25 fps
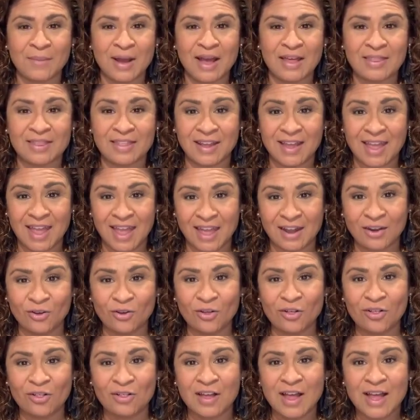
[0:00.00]
the
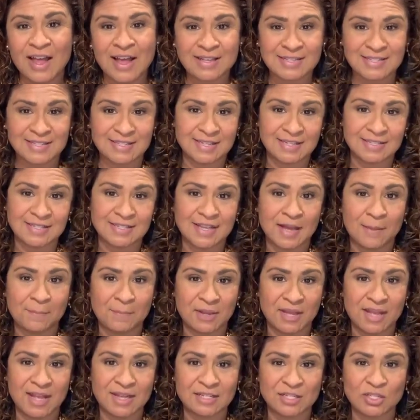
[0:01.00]
kennel sits up
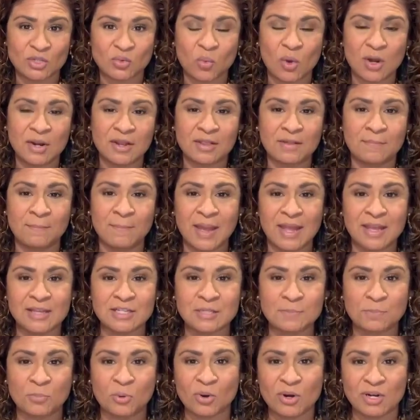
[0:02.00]
against one of the
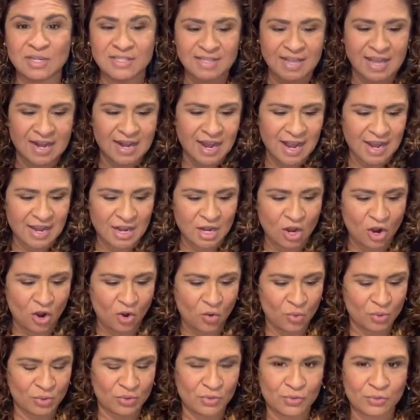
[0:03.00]
baseboards and I
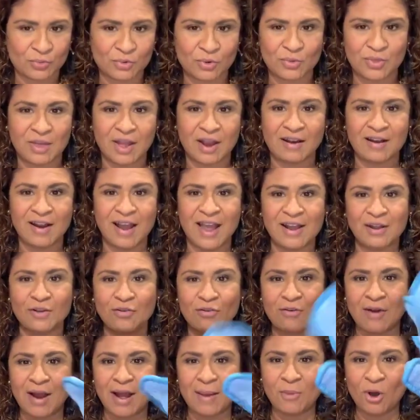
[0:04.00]
go through there and
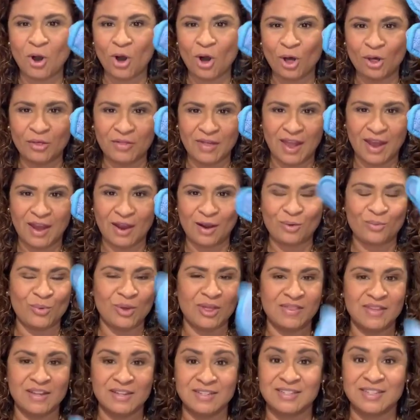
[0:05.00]
grab all the hair
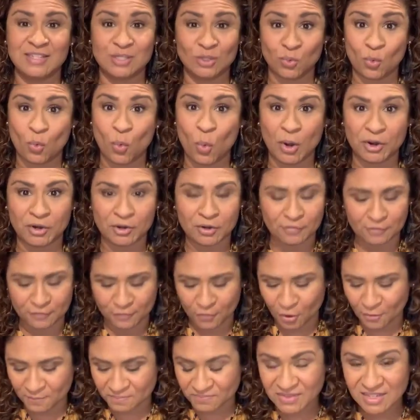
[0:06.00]
with this. It's
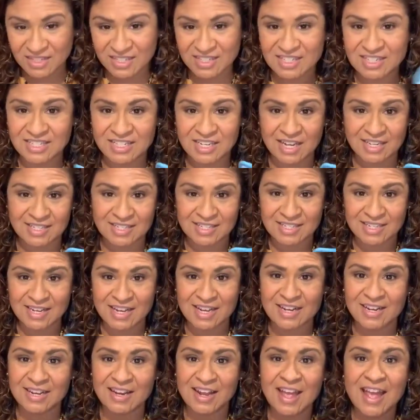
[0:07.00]
wonderful.
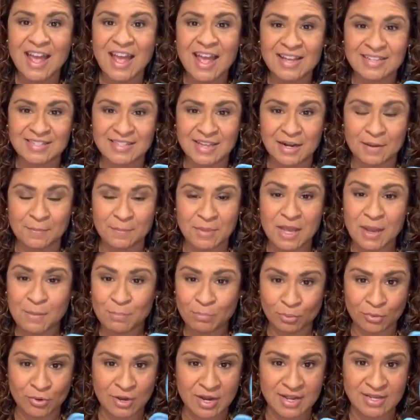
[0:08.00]
Dusting is gonna be a
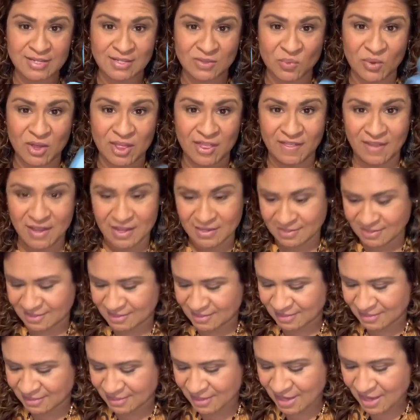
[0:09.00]
breeze with
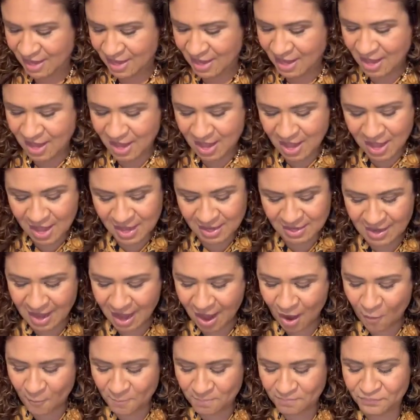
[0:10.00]
this.
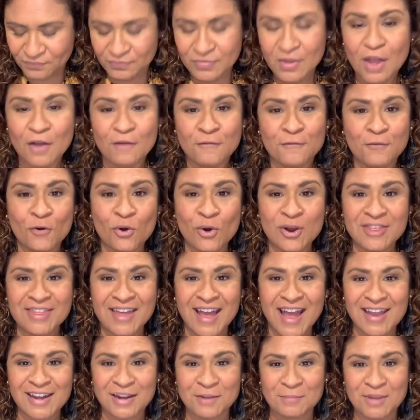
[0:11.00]
Now, fourth
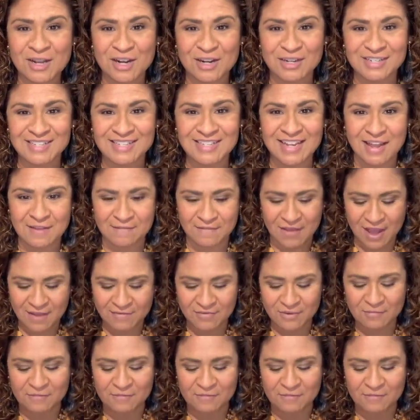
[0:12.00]
item in our Safe Haven